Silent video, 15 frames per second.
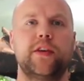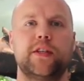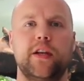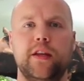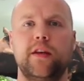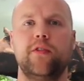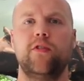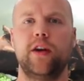
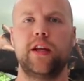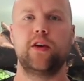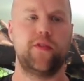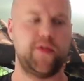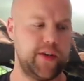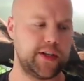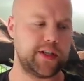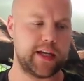So they're really good
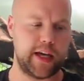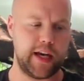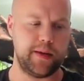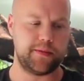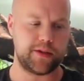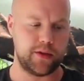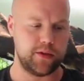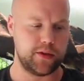fish to
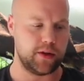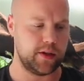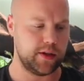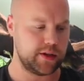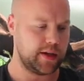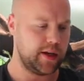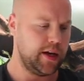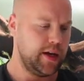keep, silver dollars.